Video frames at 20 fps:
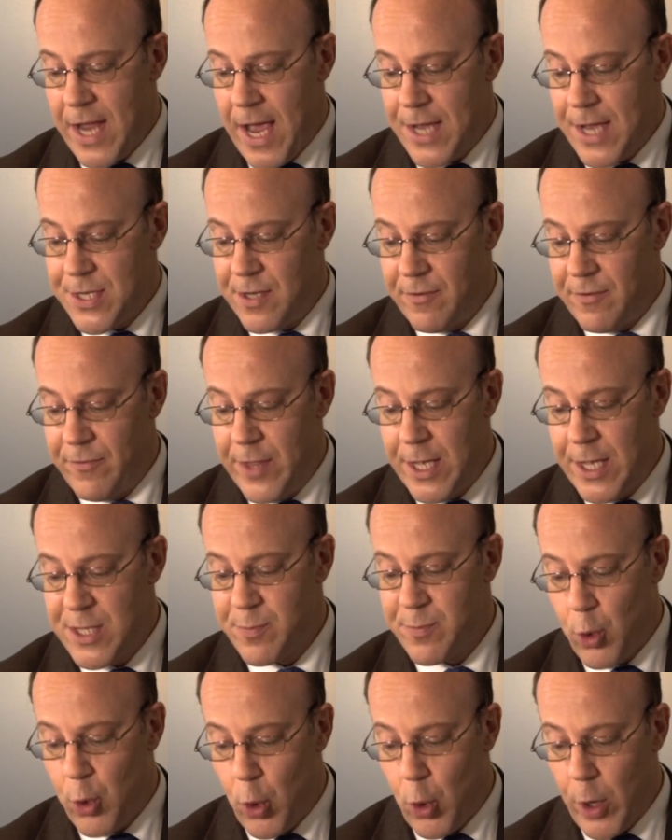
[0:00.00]
as of this
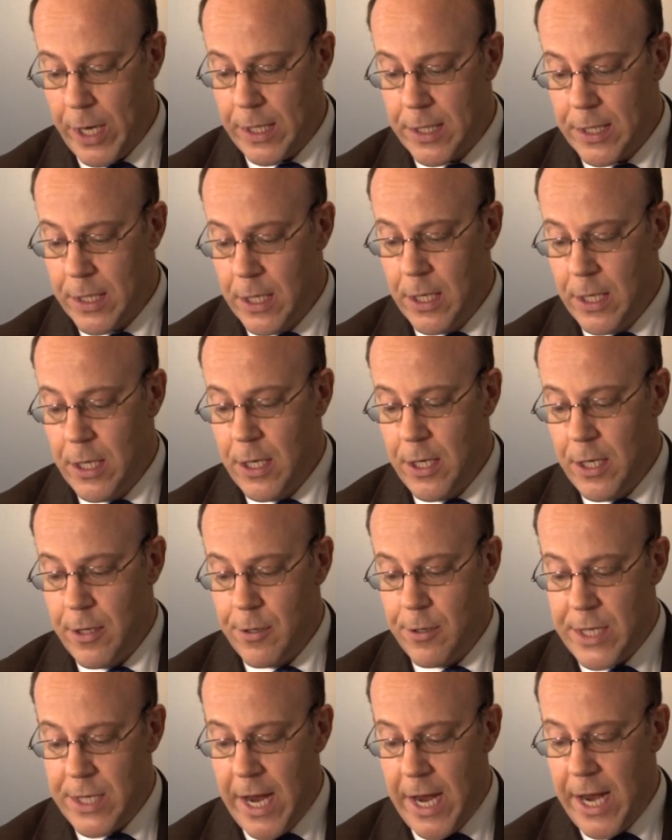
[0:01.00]
point.
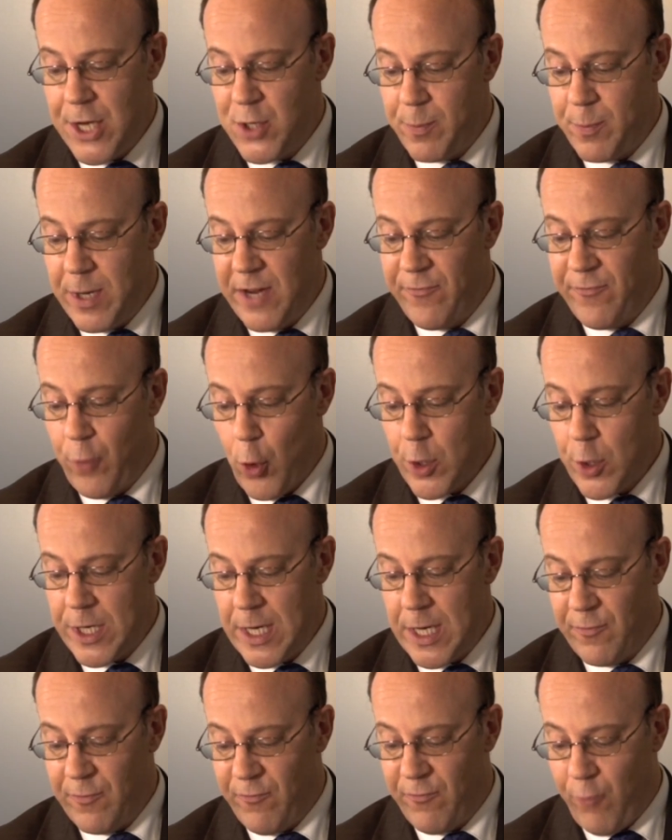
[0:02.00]
There's HB
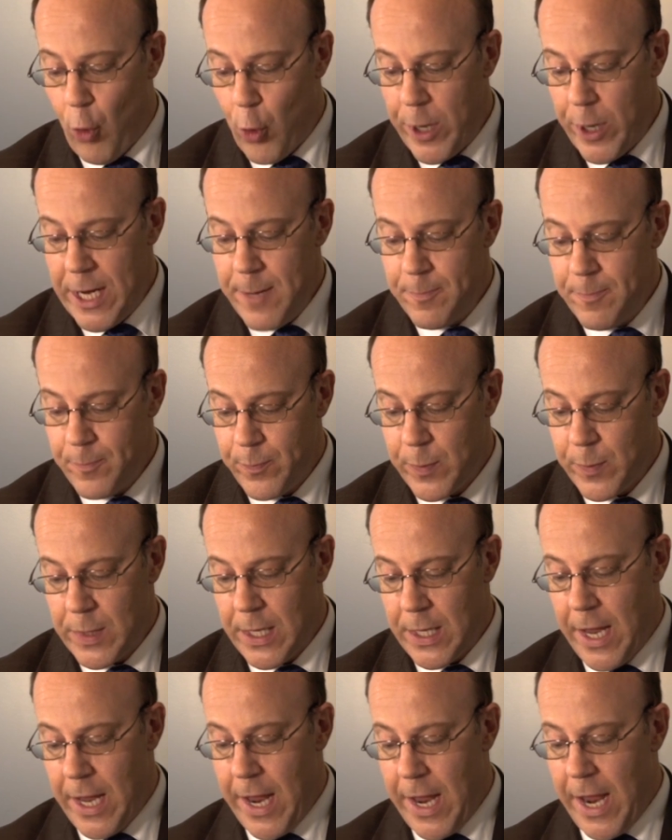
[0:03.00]
1440,
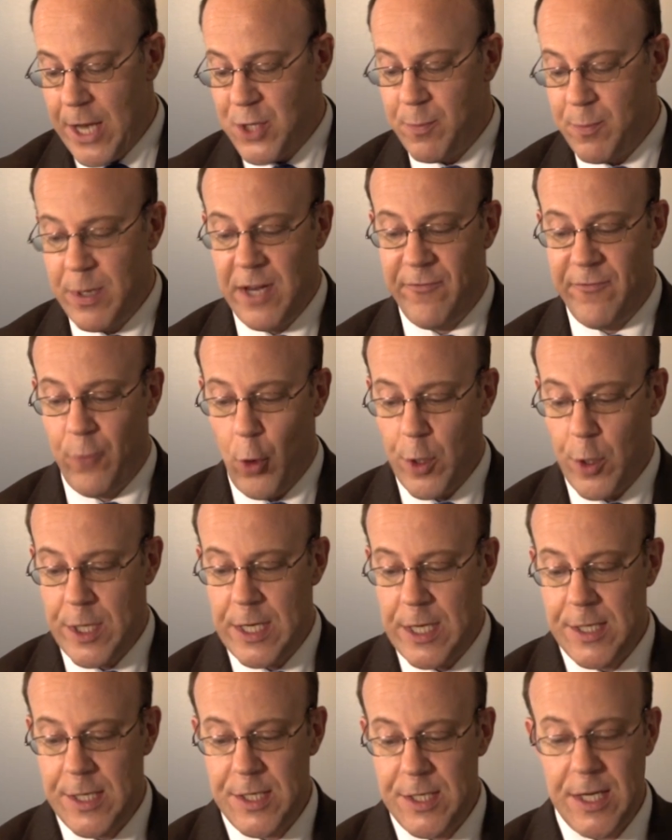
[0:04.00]
HB
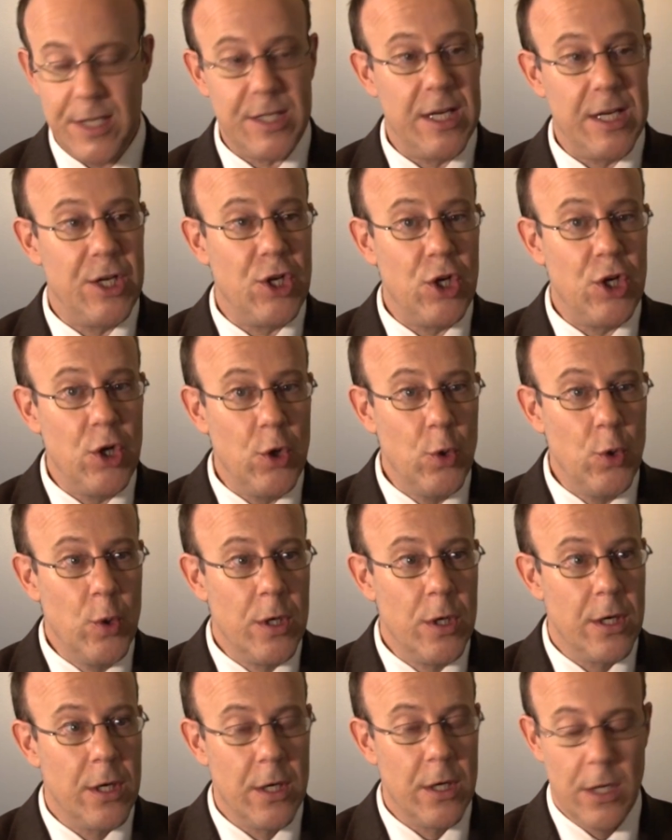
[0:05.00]

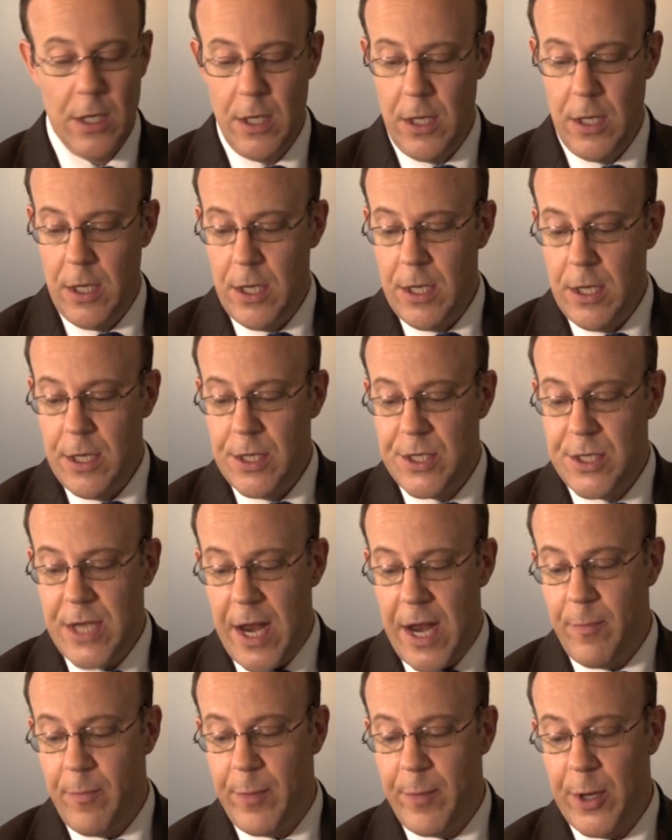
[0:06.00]
1462,
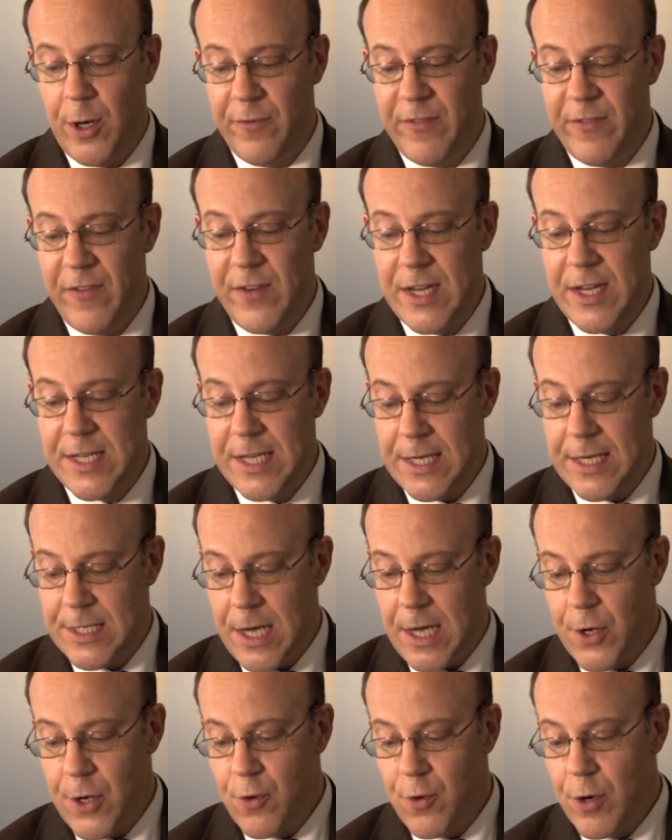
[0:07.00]
Senate Bill
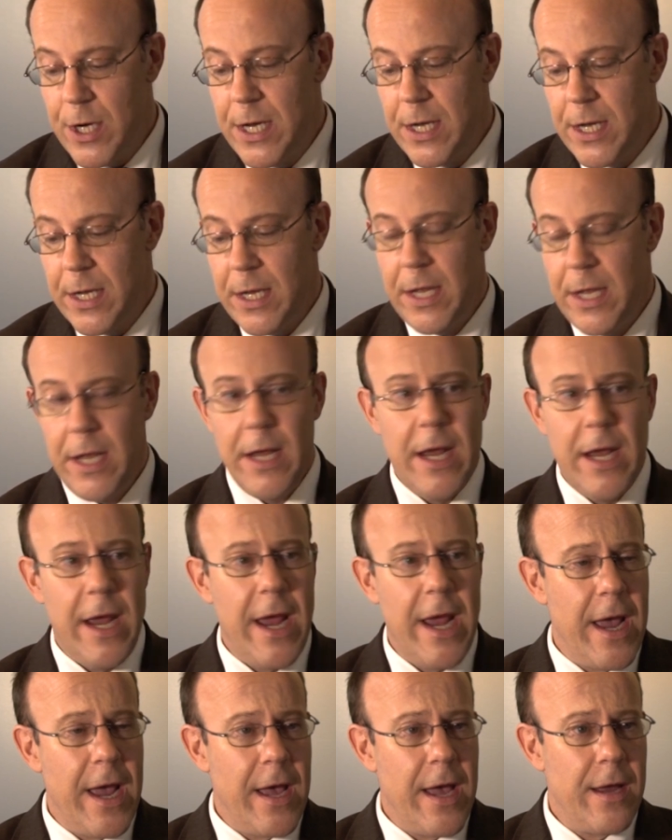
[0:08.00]
5600,
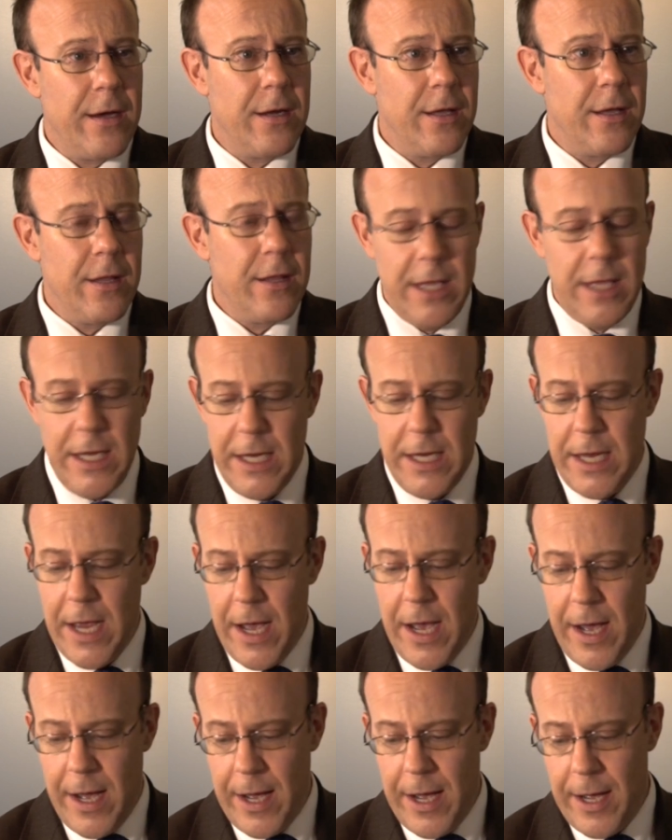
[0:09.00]
and
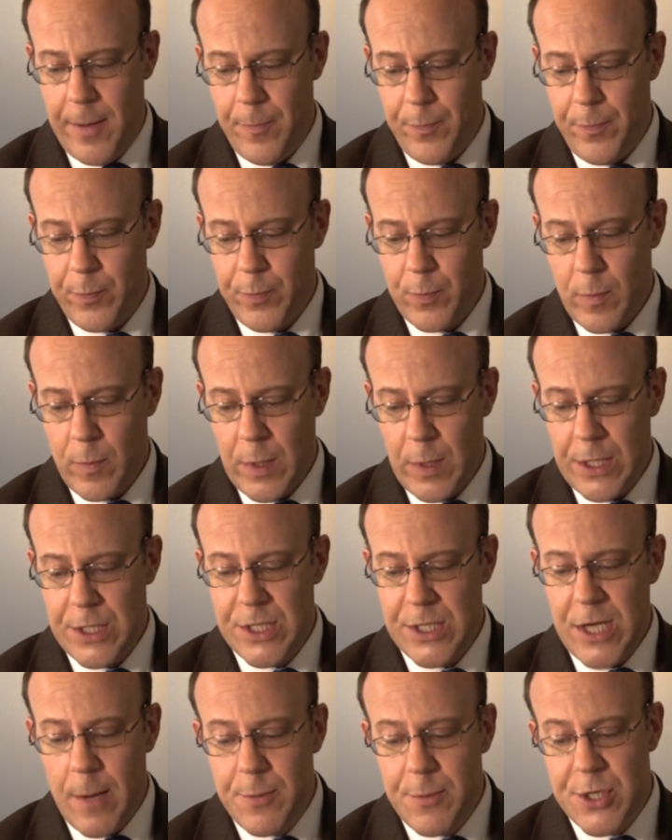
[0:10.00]
the
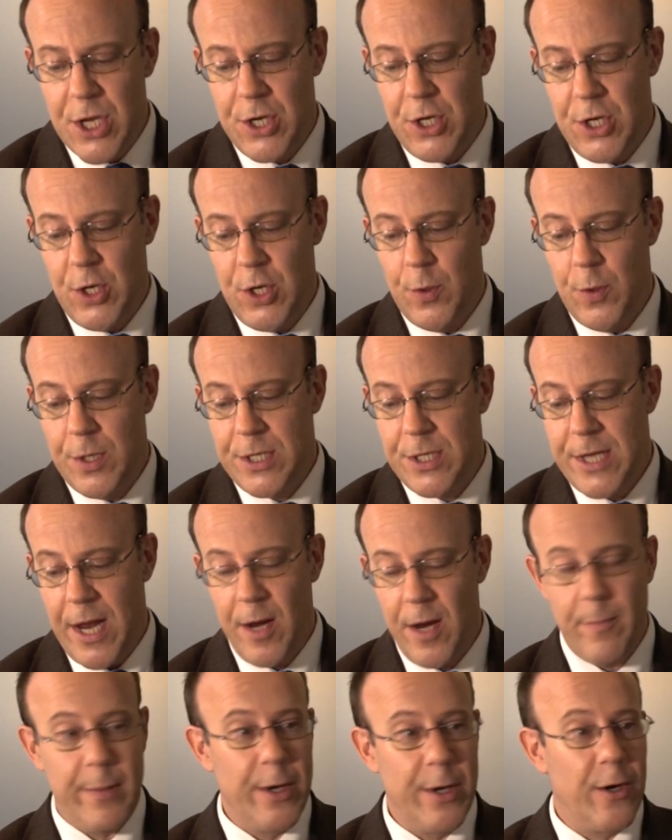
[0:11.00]
substitute
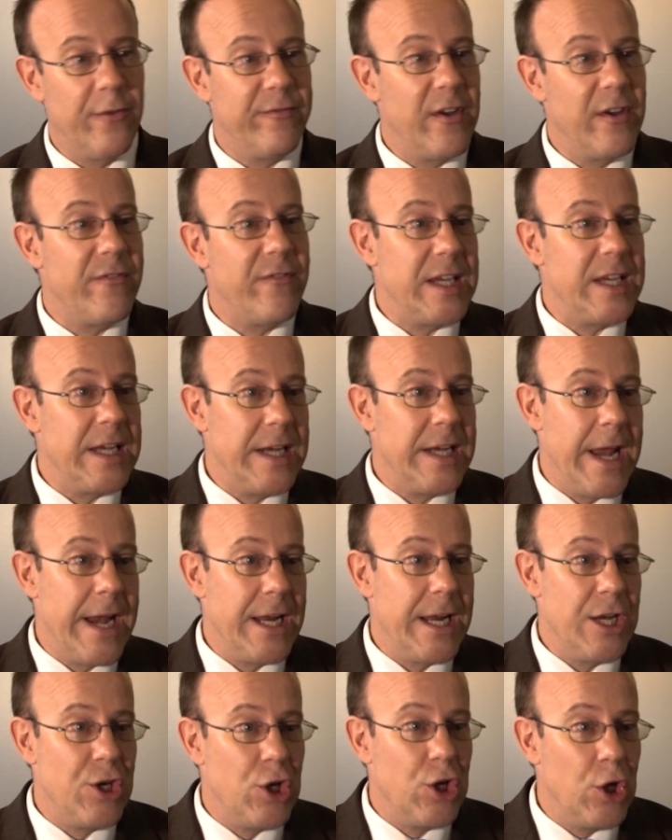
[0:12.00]
Senate Bill
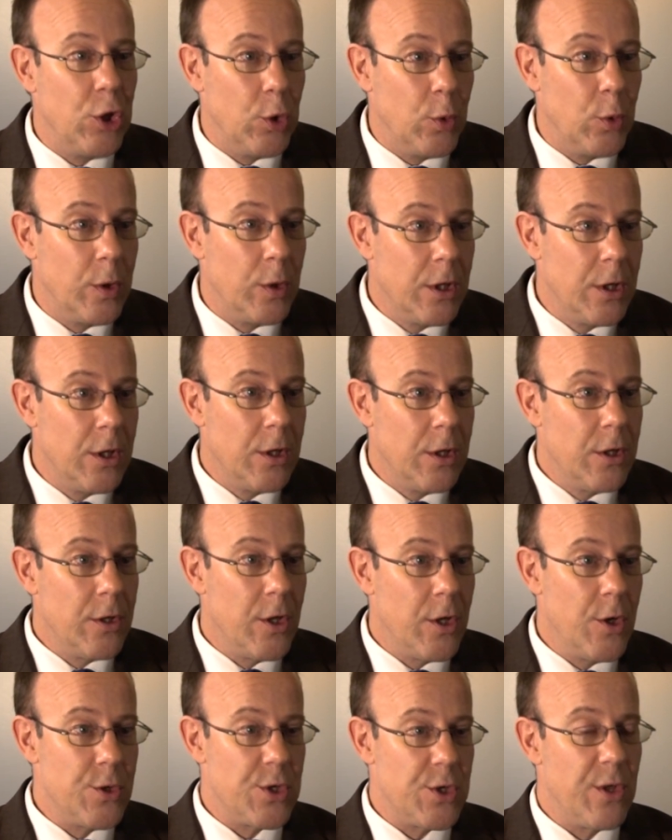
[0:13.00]
1582.
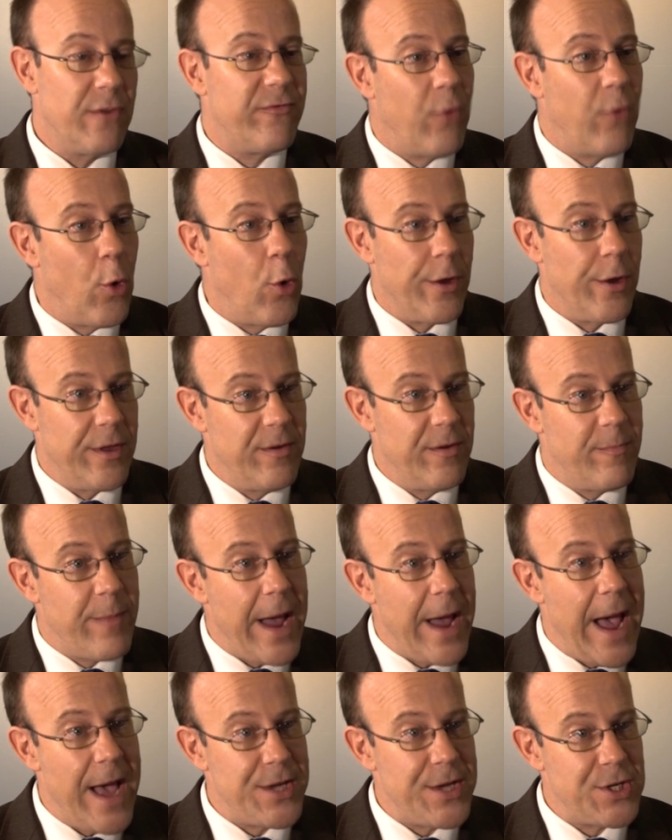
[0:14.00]
Those are the 4 that have
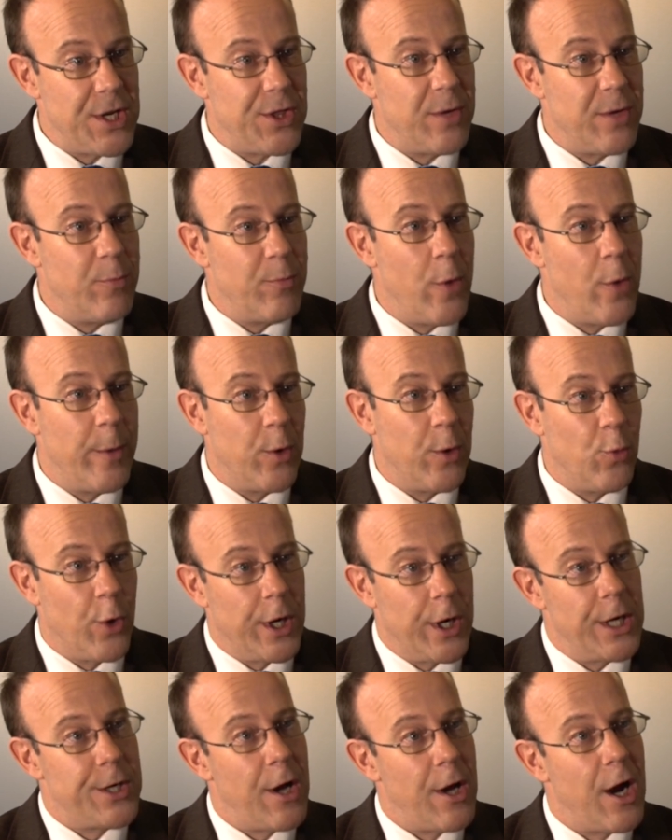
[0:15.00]
passed at the moment. We're
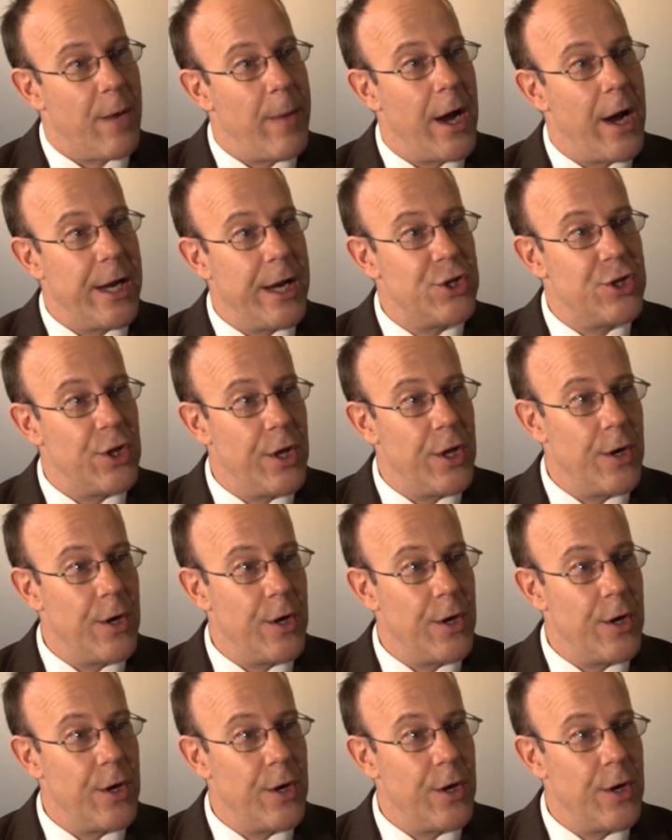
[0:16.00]
going to talk about each of